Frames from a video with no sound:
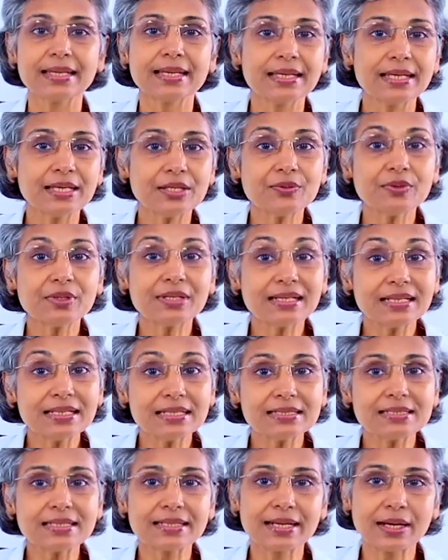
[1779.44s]
It will
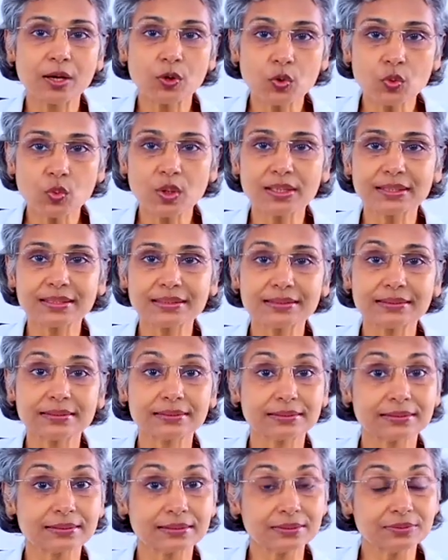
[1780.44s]
reach the groundwater,
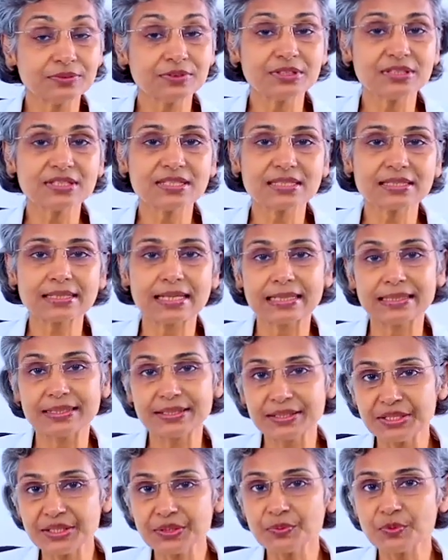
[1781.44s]
rivers,
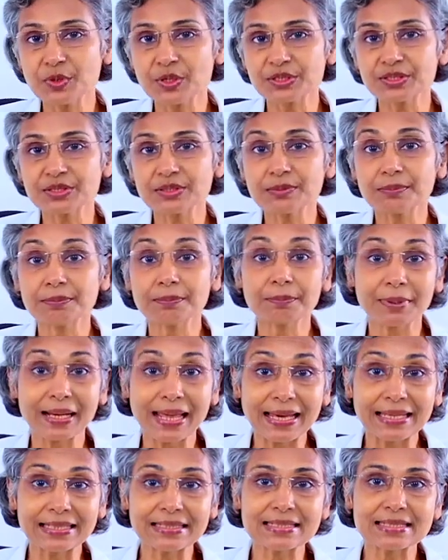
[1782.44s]
drinking water,
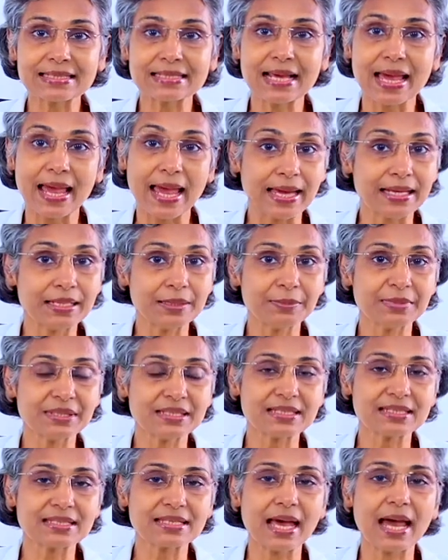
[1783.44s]
plants,
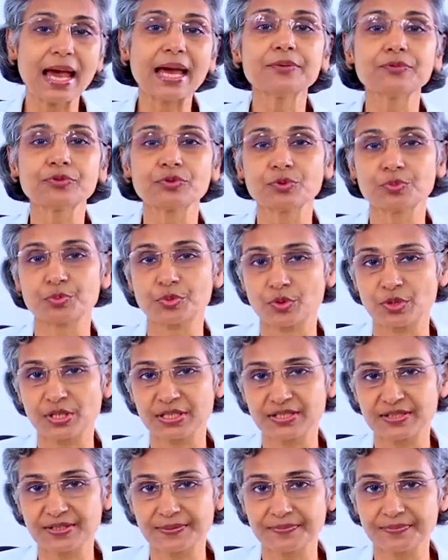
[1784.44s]
animals and food
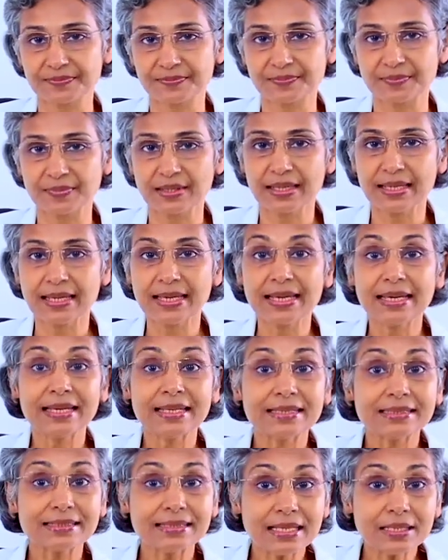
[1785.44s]
products.
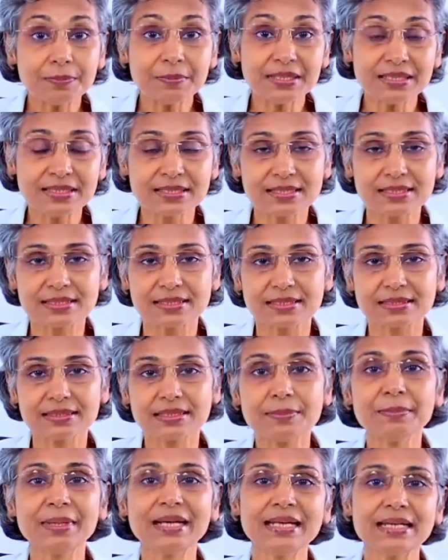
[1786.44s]
That means
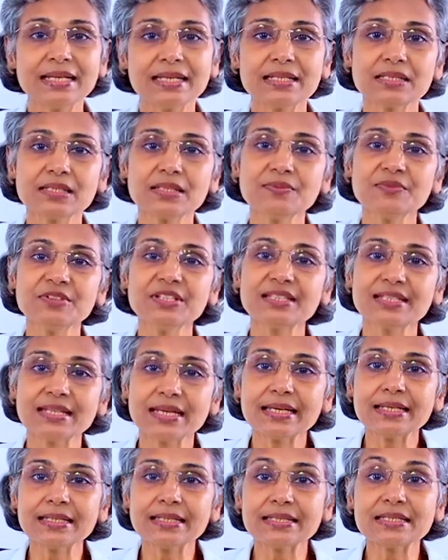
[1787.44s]
the medication we
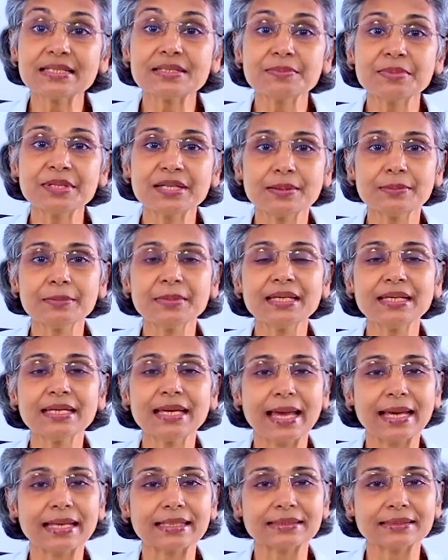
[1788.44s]
take is becoming
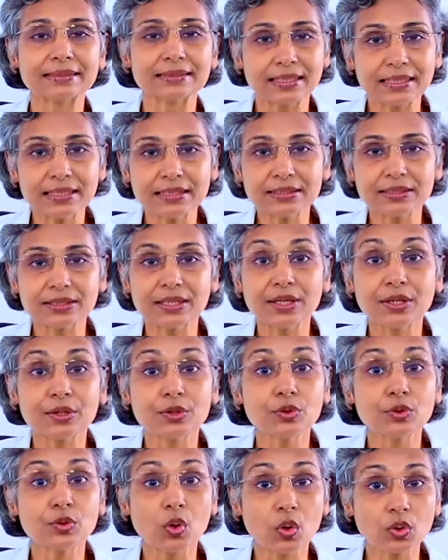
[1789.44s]
a threat
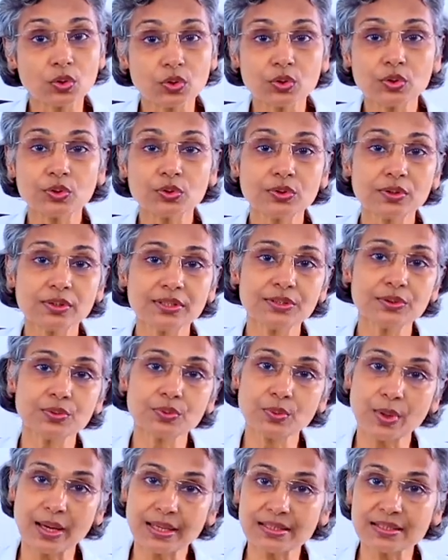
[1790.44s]
not only
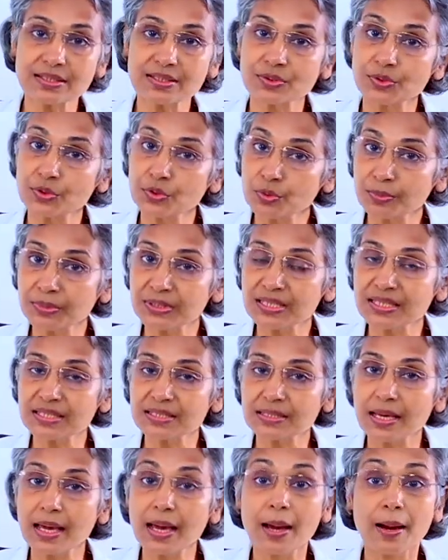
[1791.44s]
to us
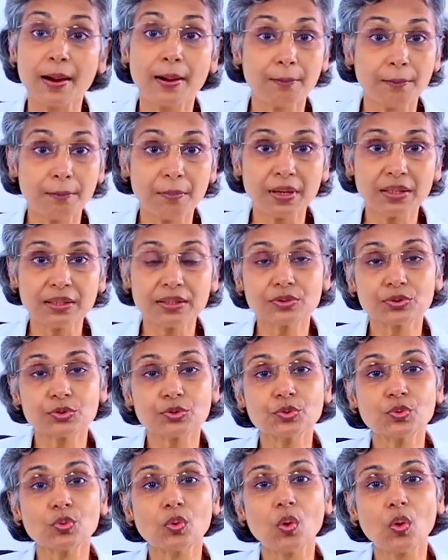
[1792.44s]
humans but
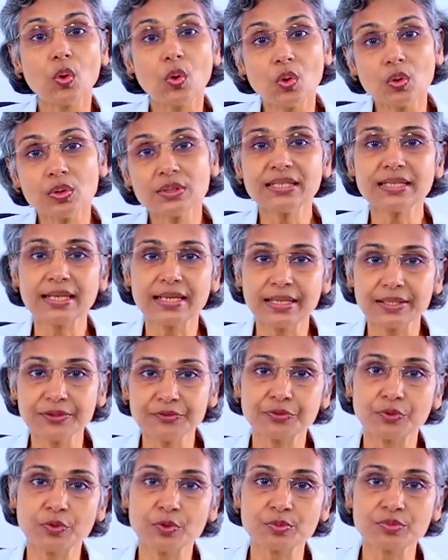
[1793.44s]
to all the
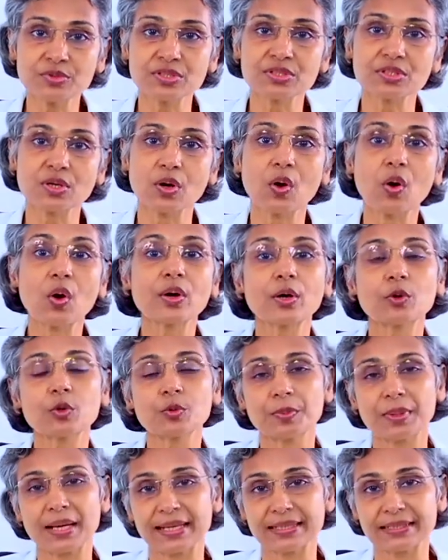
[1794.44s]
life forms on our
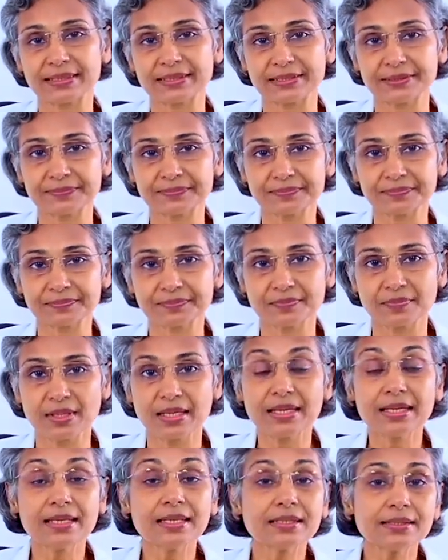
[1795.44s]
planet.
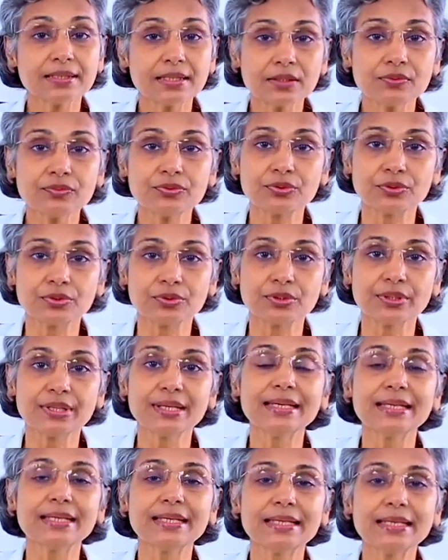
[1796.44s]
Therefore,
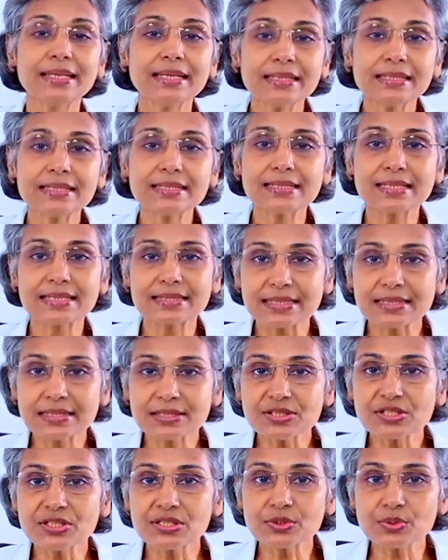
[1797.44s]
it is
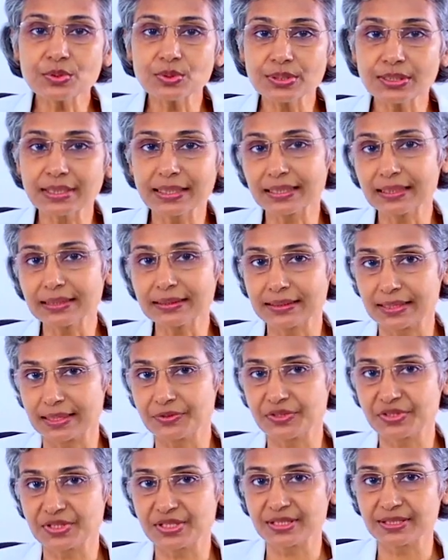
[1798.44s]
essential to correct
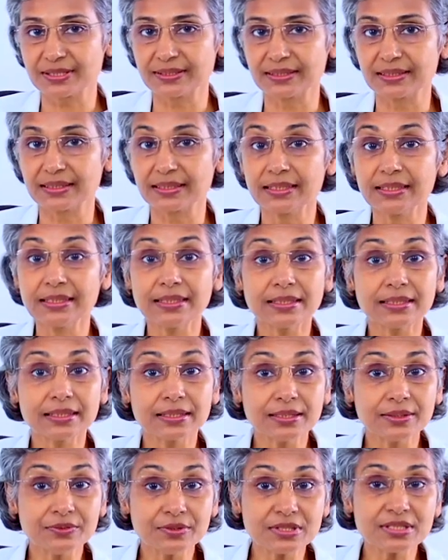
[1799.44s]
lifestyle,
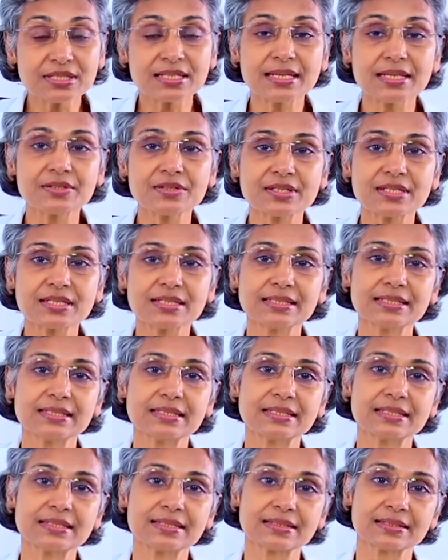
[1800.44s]
reverse lifestyle
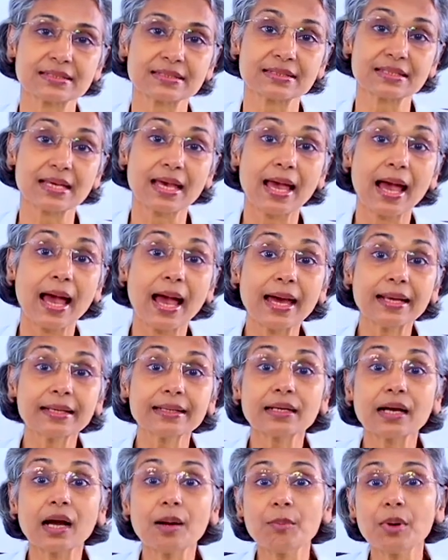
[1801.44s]
diseases,
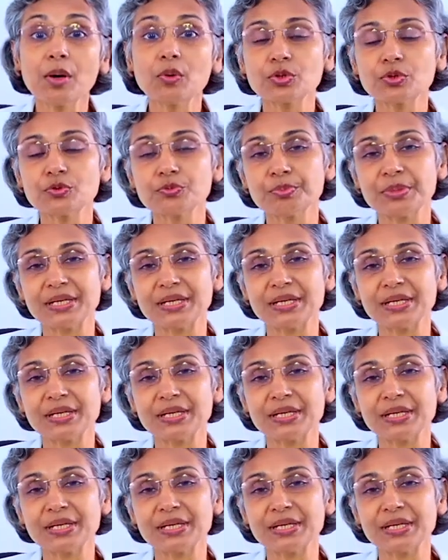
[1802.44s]
and come out of